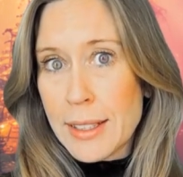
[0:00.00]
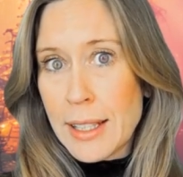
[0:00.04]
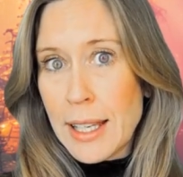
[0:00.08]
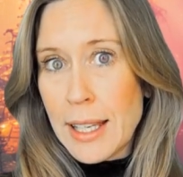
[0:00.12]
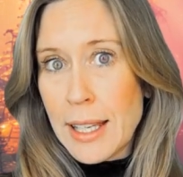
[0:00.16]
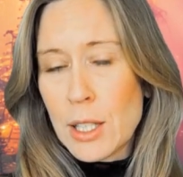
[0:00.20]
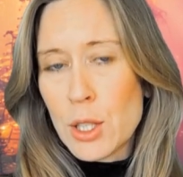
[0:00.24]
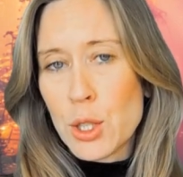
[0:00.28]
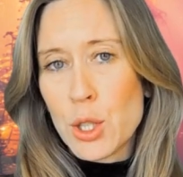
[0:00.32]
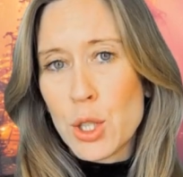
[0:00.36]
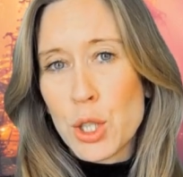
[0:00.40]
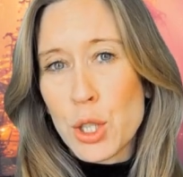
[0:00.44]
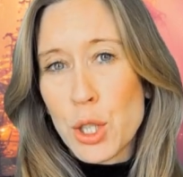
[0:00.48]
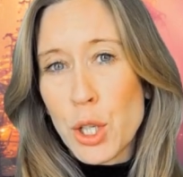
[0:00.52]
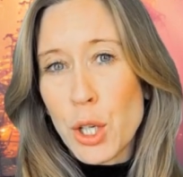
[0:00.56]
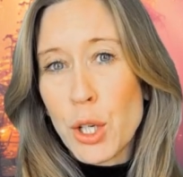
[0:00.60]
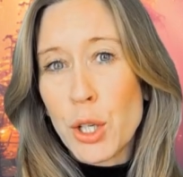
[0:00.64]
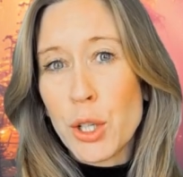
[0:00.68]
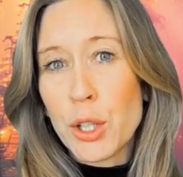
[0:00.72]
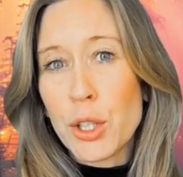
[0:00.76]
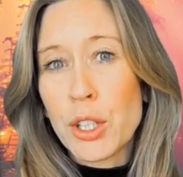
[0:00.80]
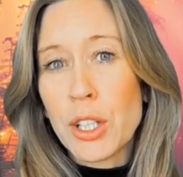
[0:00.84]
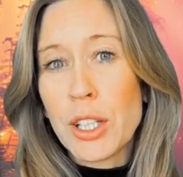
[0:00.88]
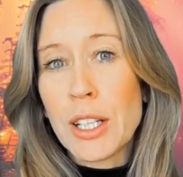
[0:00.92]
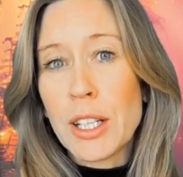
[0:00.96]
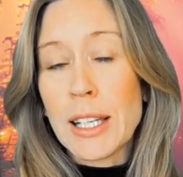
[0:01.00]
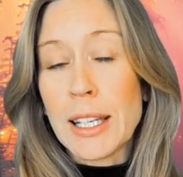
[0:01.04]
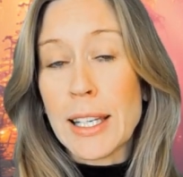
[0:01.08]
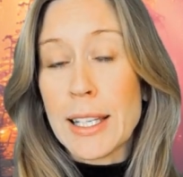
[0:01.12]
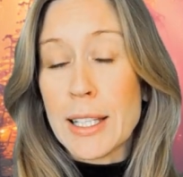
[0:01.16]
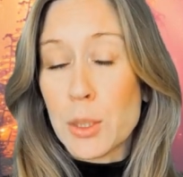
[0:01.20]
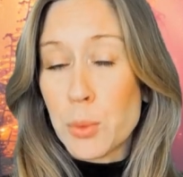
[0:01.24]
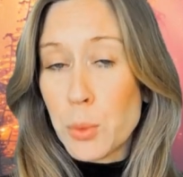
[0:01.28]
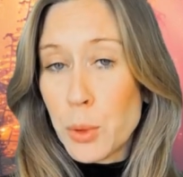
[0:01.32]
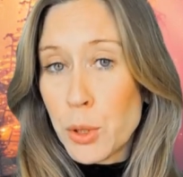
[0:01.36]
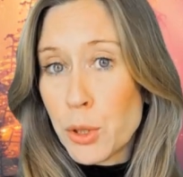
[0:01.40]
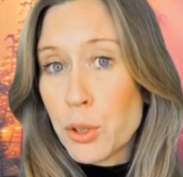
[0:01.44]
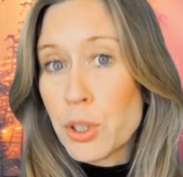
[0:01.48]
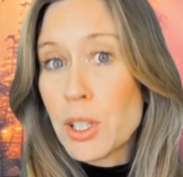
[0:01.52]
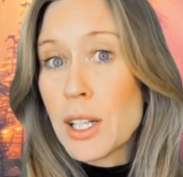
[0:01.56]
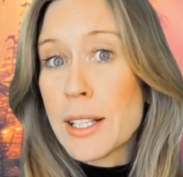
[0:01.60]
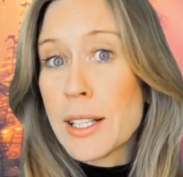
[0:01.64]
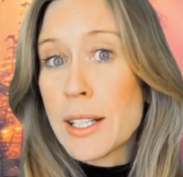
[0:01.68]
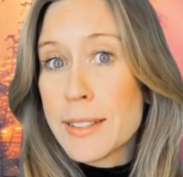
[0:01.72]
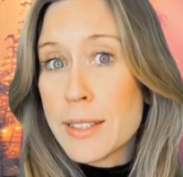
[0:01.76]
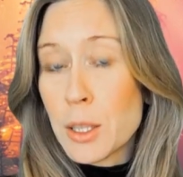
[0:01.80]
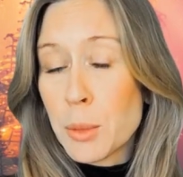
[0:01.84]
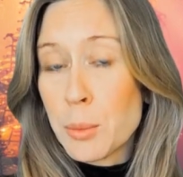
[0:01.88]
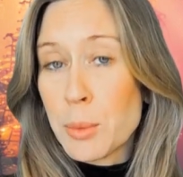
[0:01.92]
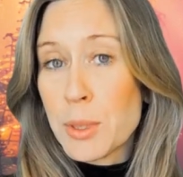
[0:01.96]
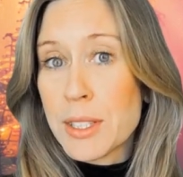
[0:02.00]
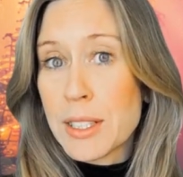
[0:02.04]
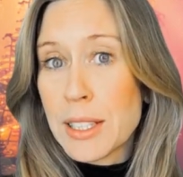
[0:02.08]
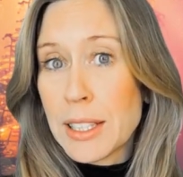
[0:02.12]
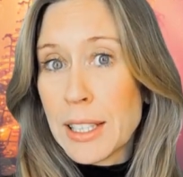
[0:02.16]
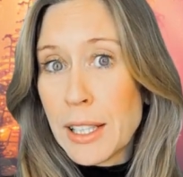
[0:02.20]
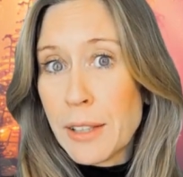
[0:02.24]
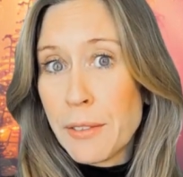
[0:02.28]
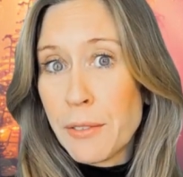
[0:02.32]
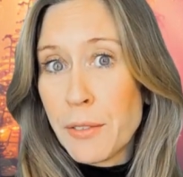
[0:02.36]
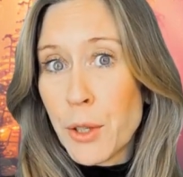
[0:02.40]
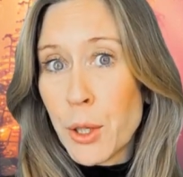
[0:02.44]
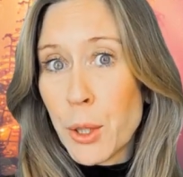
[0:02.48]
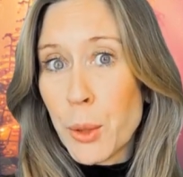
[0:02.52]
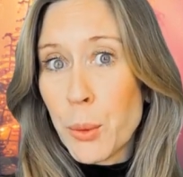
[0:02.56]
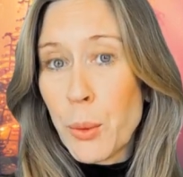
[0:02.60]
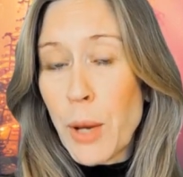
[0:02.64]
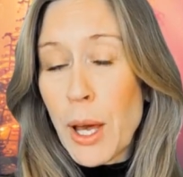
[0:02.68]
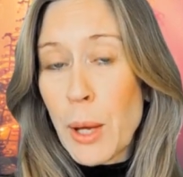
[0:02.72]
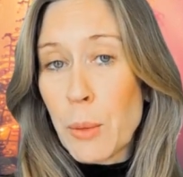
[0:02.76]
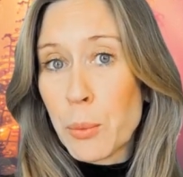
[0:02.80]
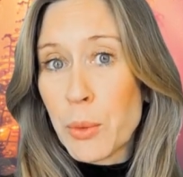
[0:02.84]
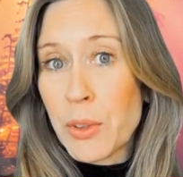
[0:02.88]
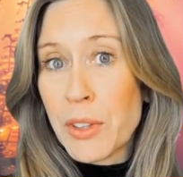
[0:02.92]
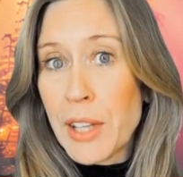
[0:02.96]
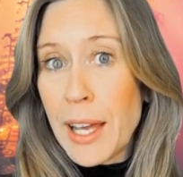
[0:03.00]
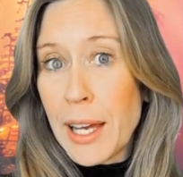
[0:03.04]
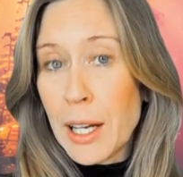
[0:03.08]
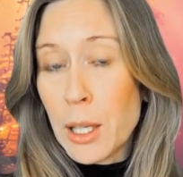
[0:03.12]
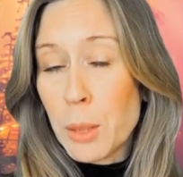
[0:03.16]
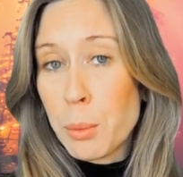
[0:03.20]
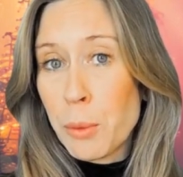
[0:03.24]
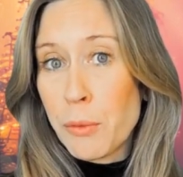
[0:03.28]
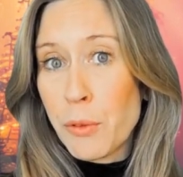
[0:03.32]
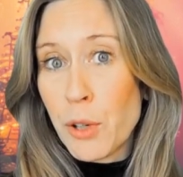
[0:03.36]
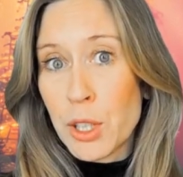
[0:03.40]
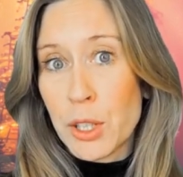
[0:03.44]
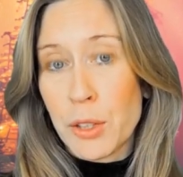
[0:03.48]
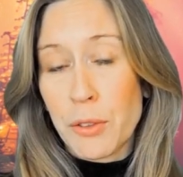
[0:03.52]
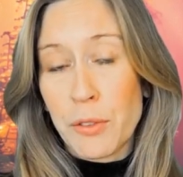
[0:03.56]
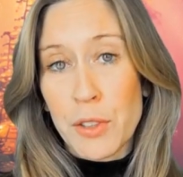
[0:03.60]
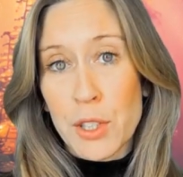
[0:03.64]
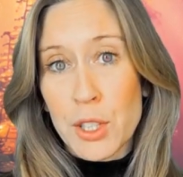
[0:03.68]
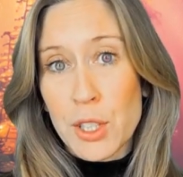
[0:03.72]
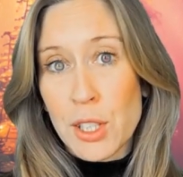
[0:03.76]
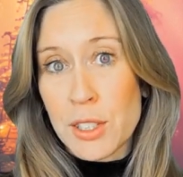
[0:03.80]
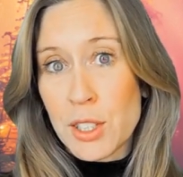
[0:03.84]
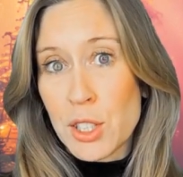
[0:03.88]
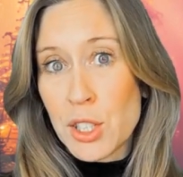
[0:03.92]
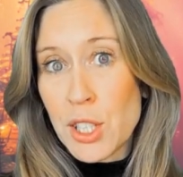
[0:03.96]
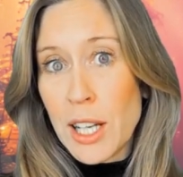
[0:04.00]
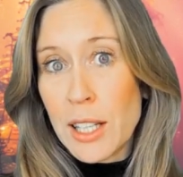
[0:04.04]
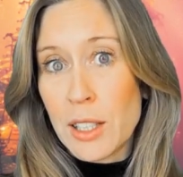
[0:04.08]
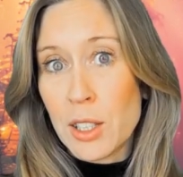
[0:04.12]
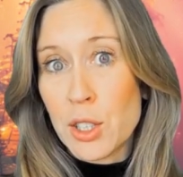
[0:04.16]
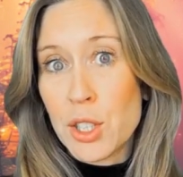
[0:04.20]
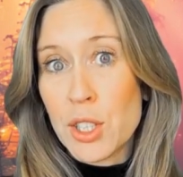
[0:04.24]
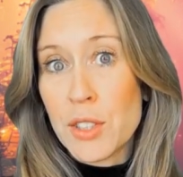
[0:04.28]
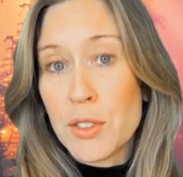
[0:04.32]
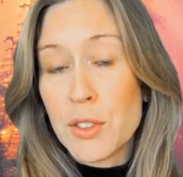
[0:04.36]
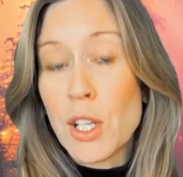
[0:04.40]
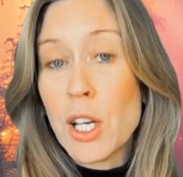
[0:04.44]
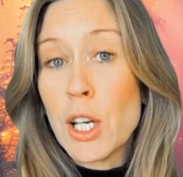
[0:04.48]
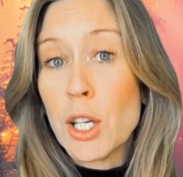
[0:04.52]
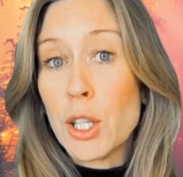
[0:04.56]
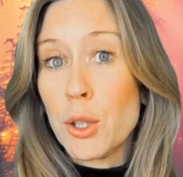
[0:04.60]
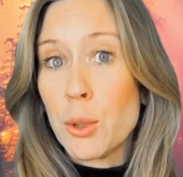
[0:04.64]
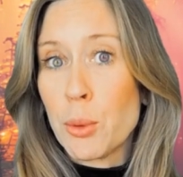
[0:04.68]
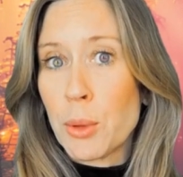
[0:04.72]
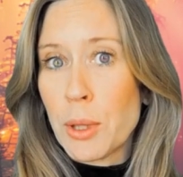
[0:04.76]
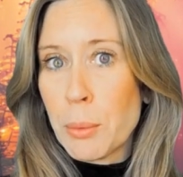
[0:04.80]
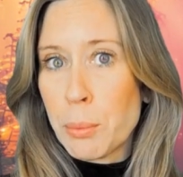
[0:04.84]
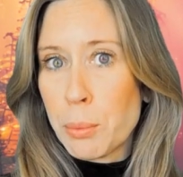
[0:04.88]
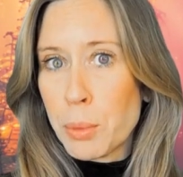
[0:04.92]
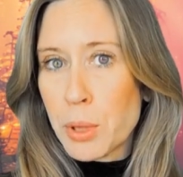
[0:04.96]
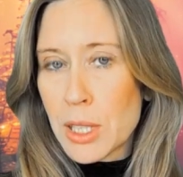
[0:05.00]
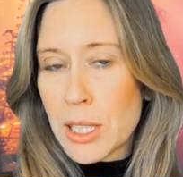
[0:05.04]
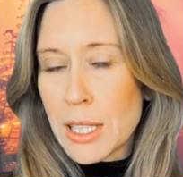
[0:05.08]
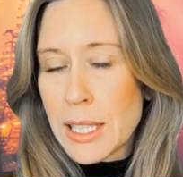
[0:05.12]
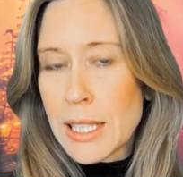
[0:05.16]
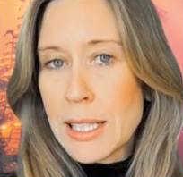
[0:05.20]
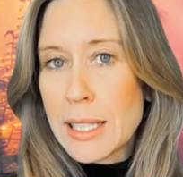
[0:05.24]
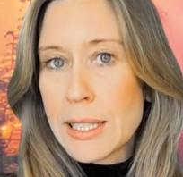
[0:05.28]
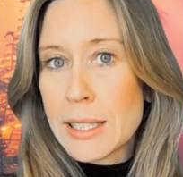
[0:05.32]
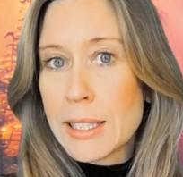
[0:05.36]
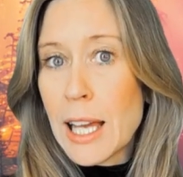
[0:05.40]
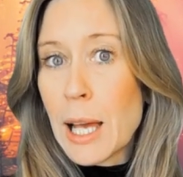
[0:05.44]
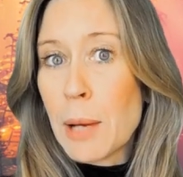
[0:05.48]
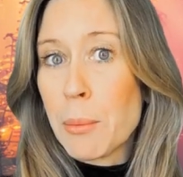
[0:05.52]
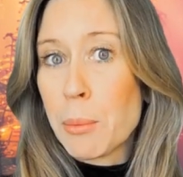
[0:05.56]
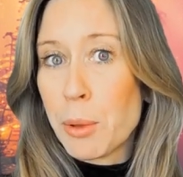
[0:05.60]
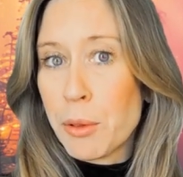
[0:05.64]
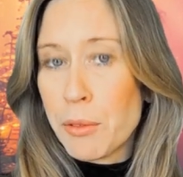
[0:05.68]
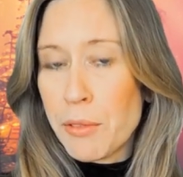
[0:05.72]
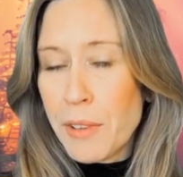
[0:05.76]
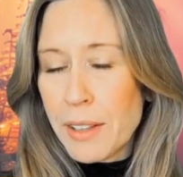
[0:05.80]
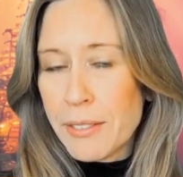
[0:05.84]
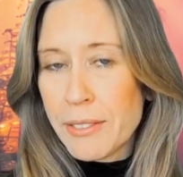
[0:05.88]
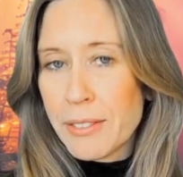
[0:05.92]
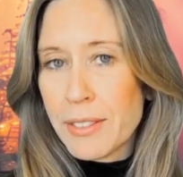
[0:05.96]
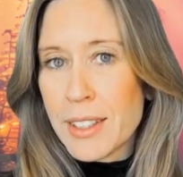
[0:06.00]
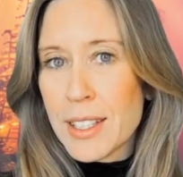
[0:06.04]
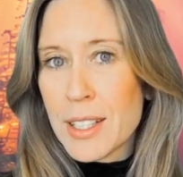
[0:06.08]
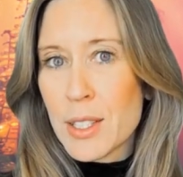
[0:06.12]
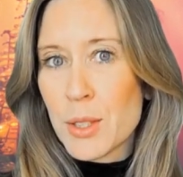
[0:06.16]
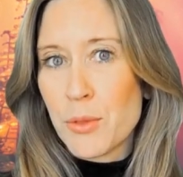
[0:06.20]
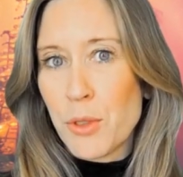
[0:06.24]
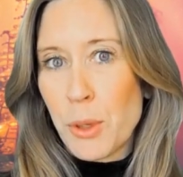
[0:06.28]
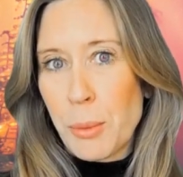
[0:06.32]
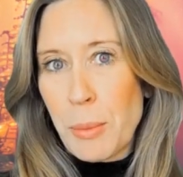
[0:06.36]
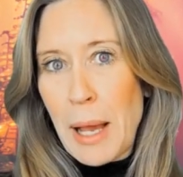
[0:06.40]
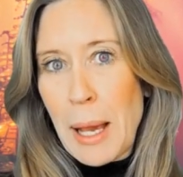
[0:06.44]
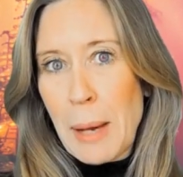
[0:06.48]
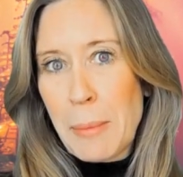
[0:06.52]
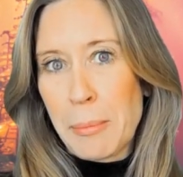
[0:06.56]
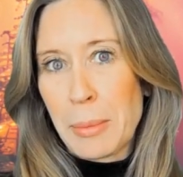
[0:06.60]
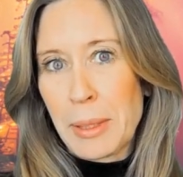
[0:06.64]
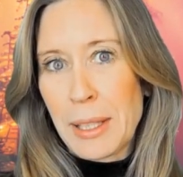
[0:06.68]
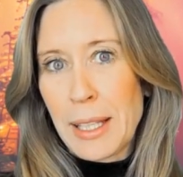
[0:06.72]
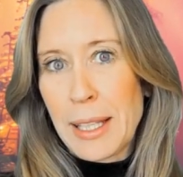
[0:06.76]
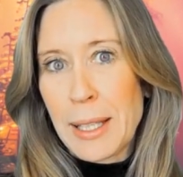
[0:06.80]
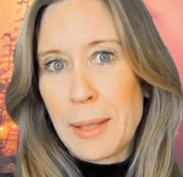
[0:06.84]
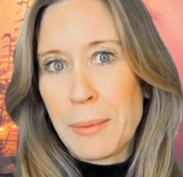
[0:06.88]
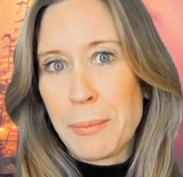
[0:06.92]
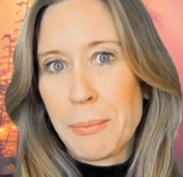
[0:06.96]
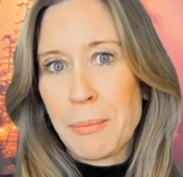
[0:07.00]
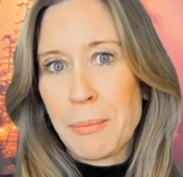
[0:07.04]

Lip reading: And churn is when your customers leave you. And with the help of artificial intelligence, you can predict and prevent this from happening.